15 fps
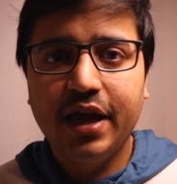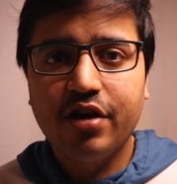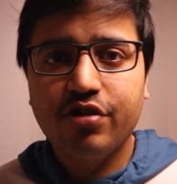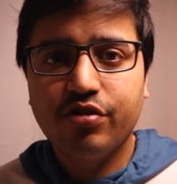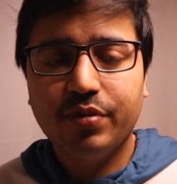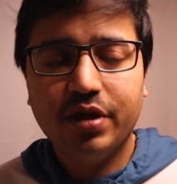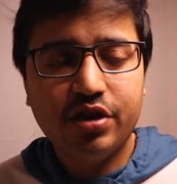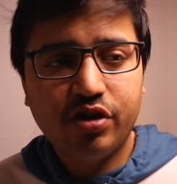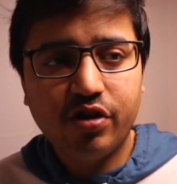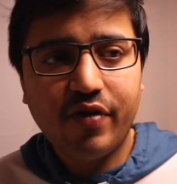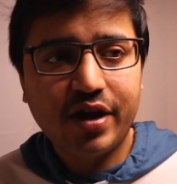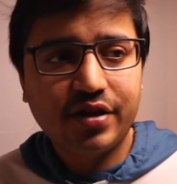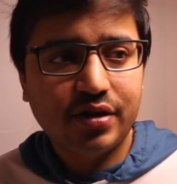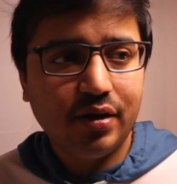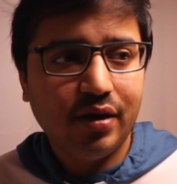So Ministry of
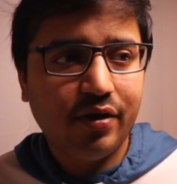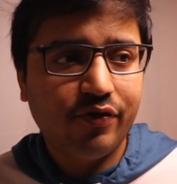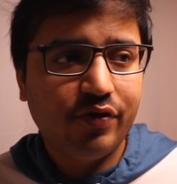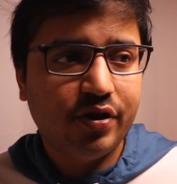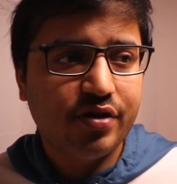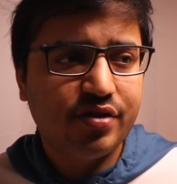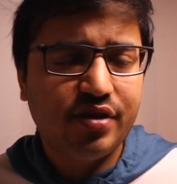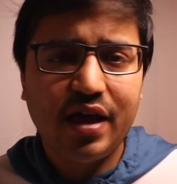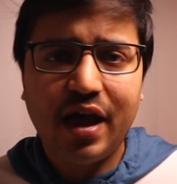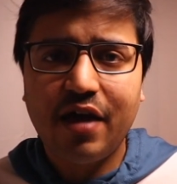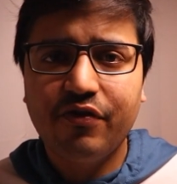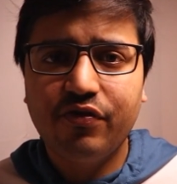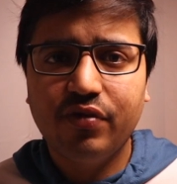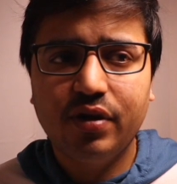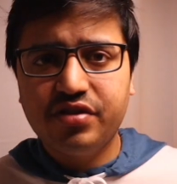External Affairs, they
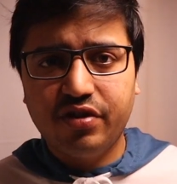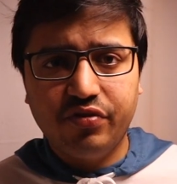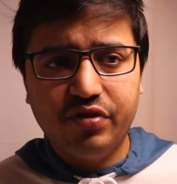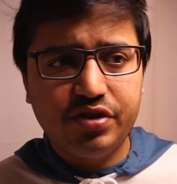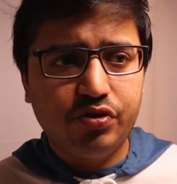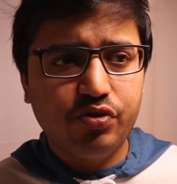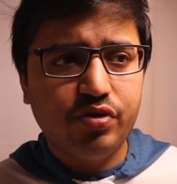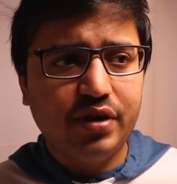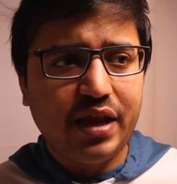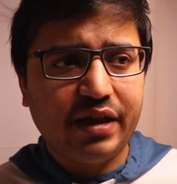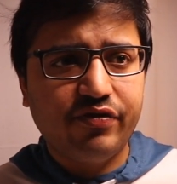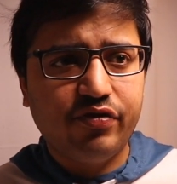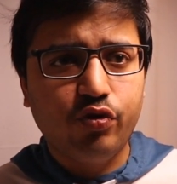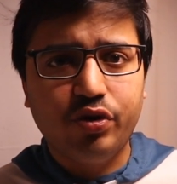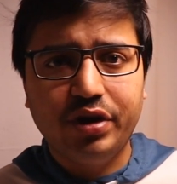have service to like
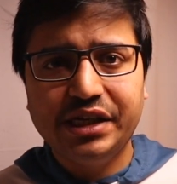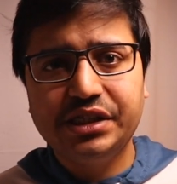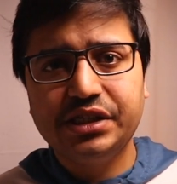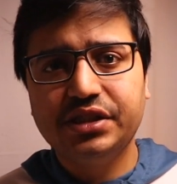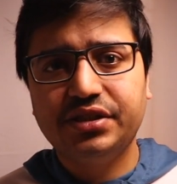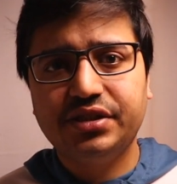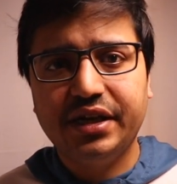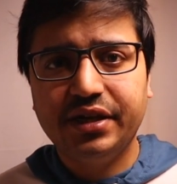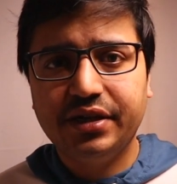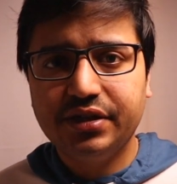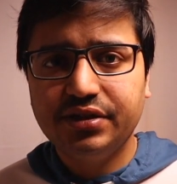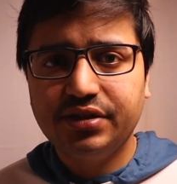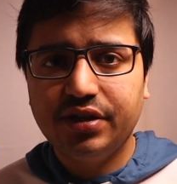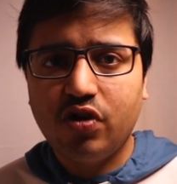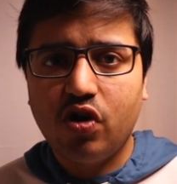few regional
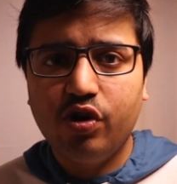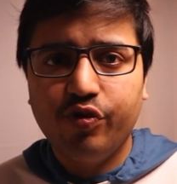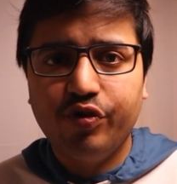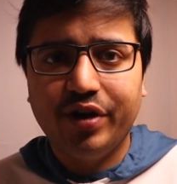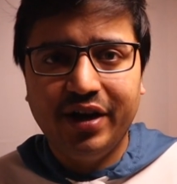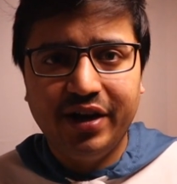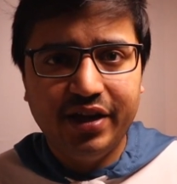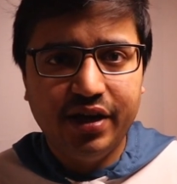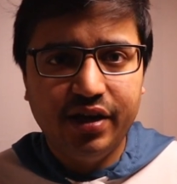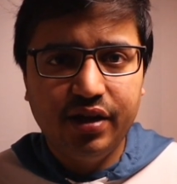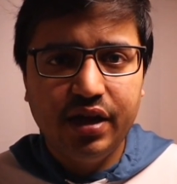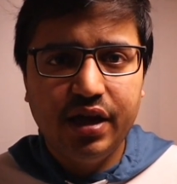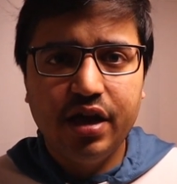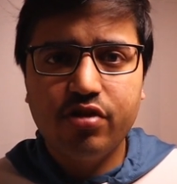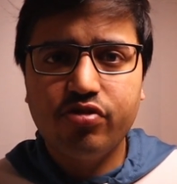centers in all over India.
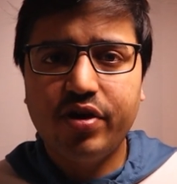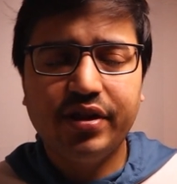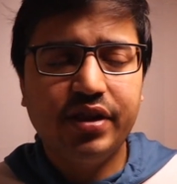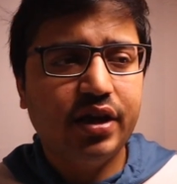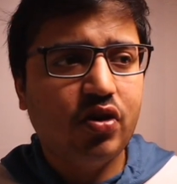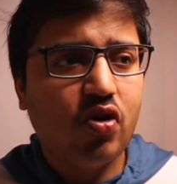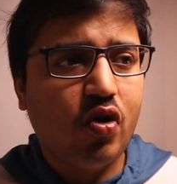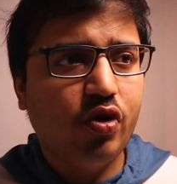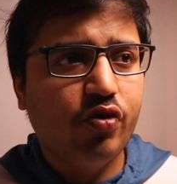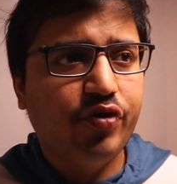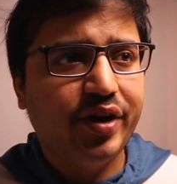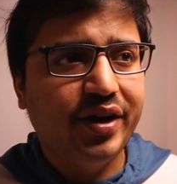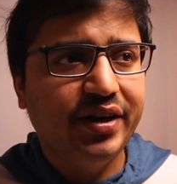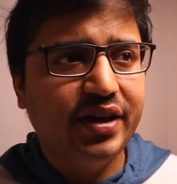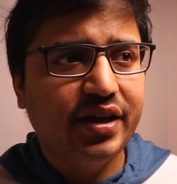So I think in all over
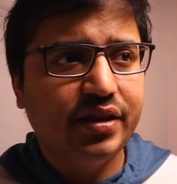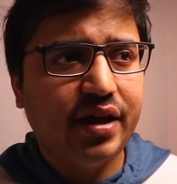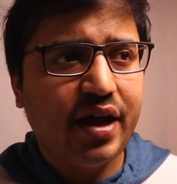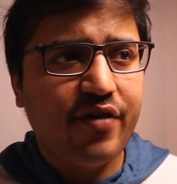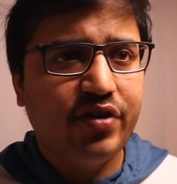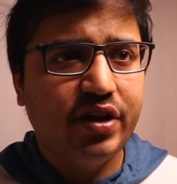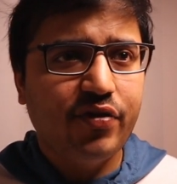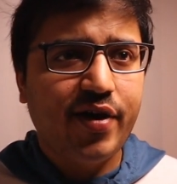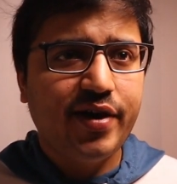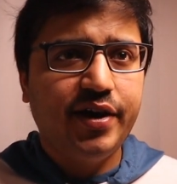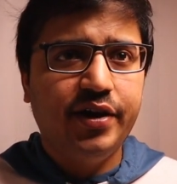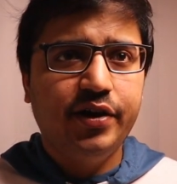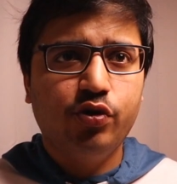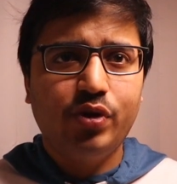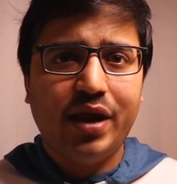India they have divided
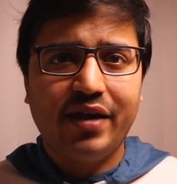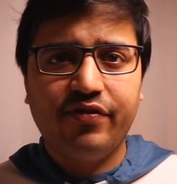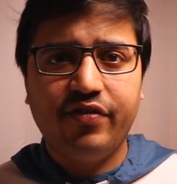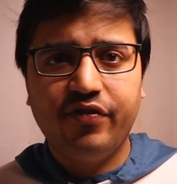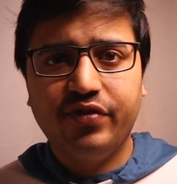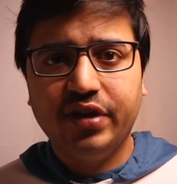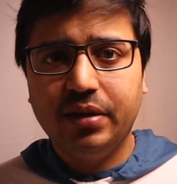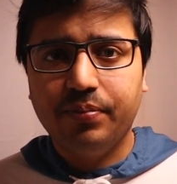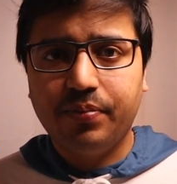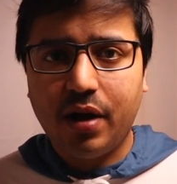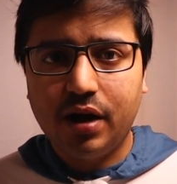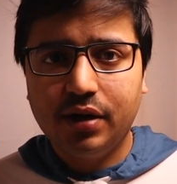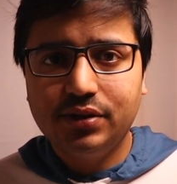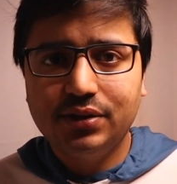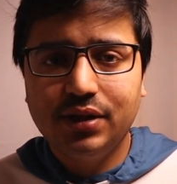into like fifteen
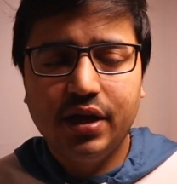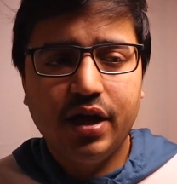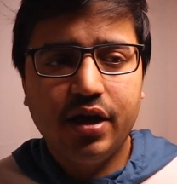parts.